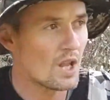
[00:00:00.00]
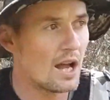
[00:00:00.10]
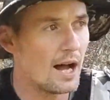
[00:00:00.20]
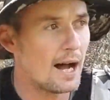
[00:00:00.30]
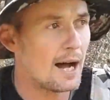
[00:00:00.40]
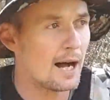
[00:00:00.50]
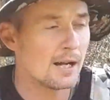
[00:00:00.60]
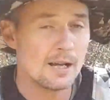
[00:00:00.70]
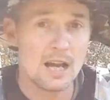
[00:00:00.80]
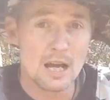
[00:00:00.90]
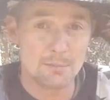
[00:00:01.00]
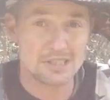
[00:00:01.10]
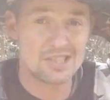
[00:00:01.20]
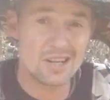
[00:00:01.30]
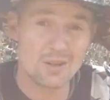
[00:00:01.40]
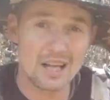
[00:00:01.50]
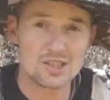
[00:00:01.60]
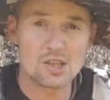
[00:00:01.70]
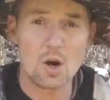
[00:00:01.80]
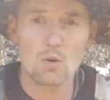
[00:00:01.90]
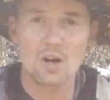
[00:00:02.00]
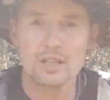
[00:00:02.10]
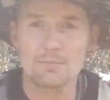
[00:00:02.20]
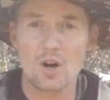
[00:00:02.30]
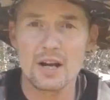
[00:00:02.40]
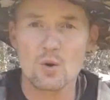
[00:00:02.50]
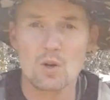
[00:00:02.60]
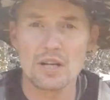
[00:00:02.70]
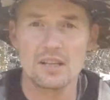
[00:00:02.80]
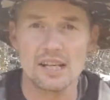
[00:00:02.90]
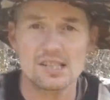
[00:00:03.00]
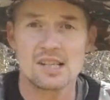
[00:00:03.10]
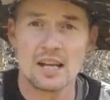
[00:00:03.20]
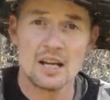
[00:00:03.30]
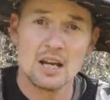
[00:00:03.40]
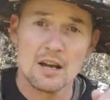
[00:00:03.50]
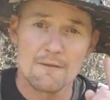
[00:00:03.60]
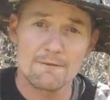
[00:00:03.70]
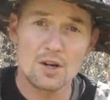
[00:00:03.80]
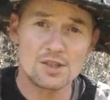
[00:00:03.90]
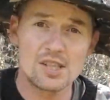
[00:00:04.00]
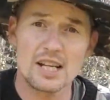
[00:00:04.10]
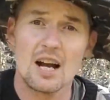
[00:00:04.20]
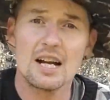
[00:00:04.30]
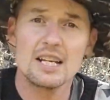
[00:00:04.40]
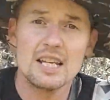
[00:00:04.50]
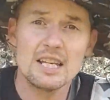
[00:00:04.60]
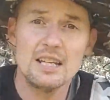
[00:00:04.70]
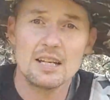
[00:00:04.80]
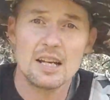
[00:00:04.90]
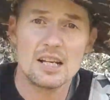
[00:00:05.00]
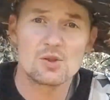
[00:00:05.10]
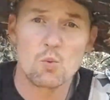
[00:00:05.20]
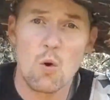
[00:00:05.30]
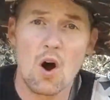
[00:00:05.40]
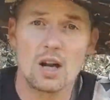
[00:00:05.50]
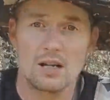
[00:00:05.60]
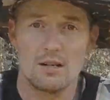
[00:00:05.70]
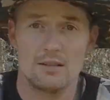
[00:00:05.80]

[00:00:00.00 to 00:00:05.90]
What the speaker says: But still, that's lower on the priority list. First thing I need is water.